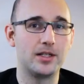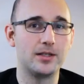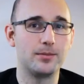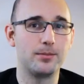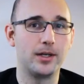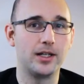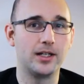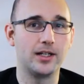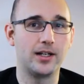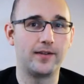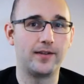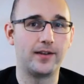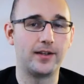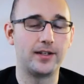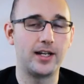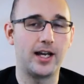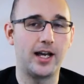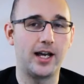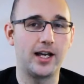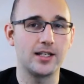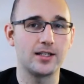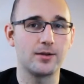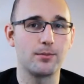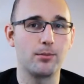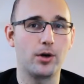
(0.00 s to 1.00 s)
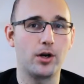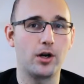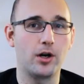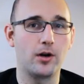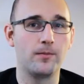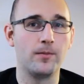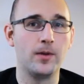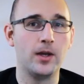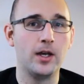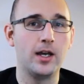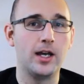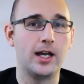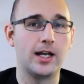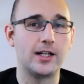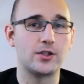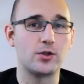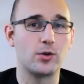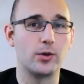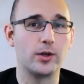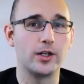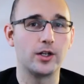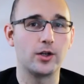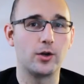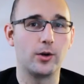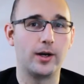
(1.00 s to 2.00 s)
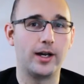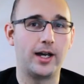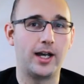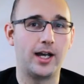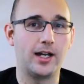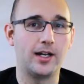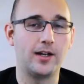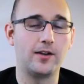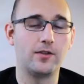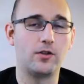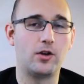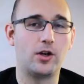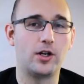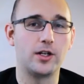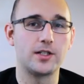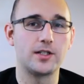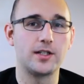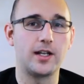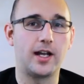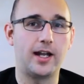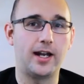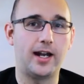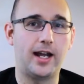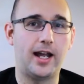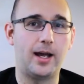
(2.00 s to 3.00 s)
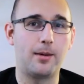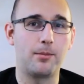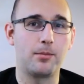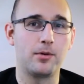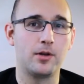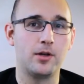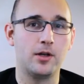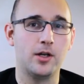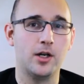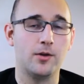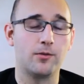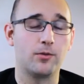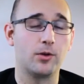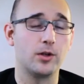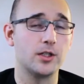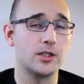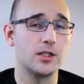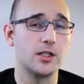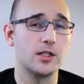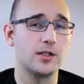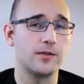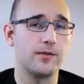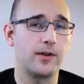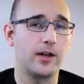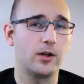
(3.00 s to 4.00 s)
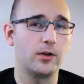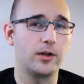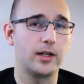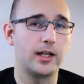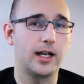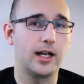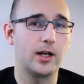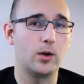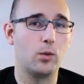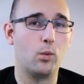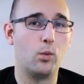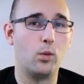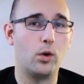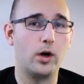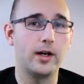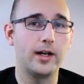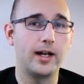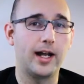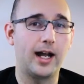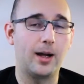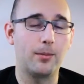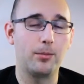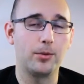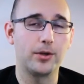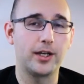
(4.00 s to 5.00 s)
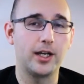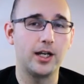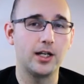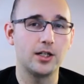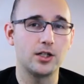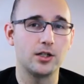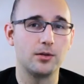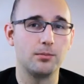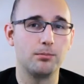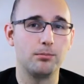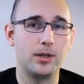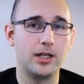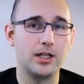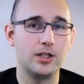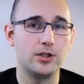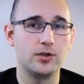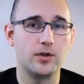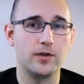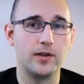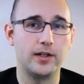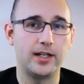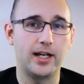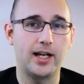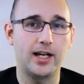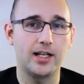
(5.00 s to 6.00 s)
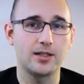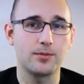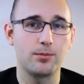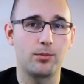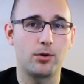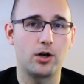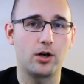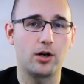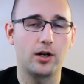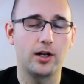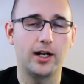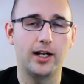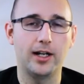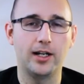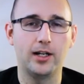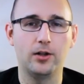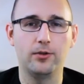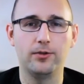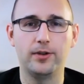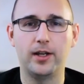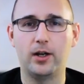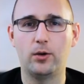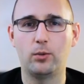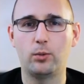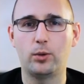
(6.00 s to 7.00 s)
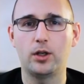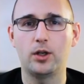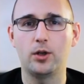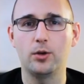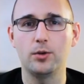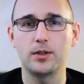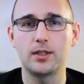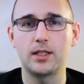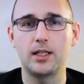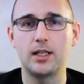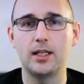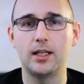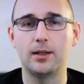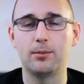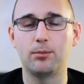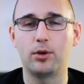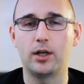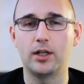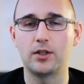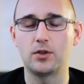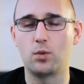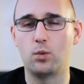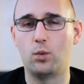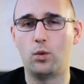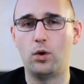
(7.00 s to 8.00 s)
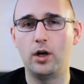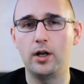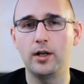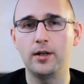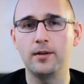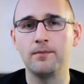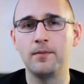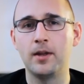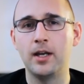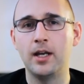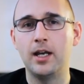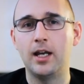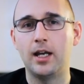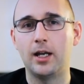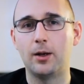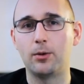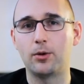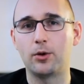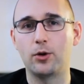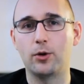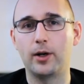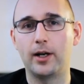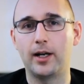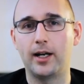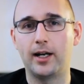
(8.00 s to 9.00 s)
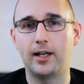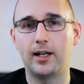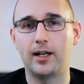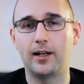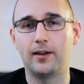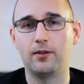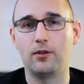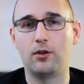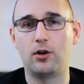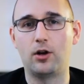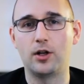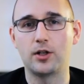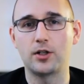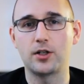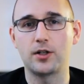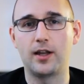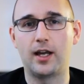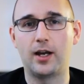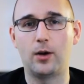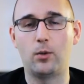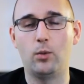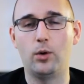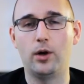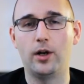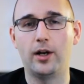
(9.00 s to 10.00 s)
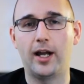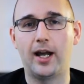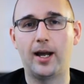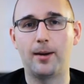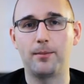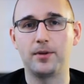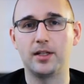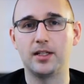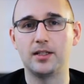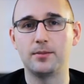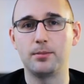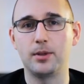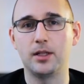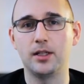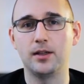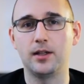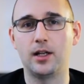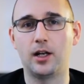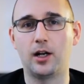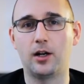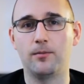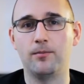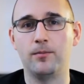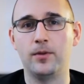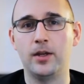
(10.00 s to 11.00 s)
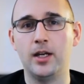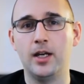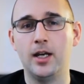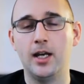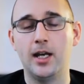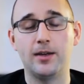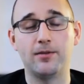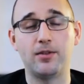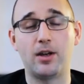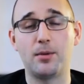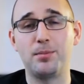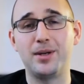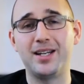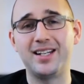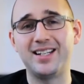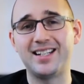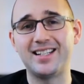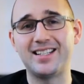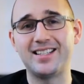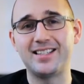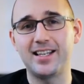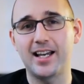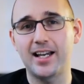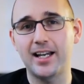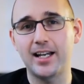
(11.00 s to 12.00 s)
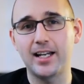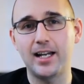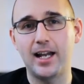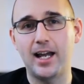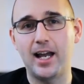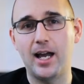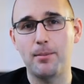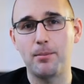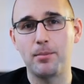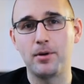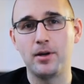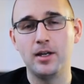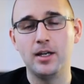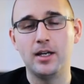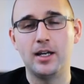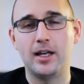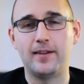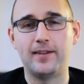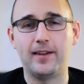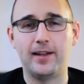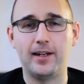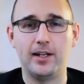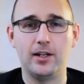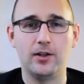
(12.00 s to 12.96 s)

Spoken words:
is pinned on the taskbar, it's going to go ahead and launch that app. For instance, if I only had one application pinned to the taskbar and I held down Windows key and pressed 1, it would go ahead and launch that one app that's pinned there. If I pinned a second app and then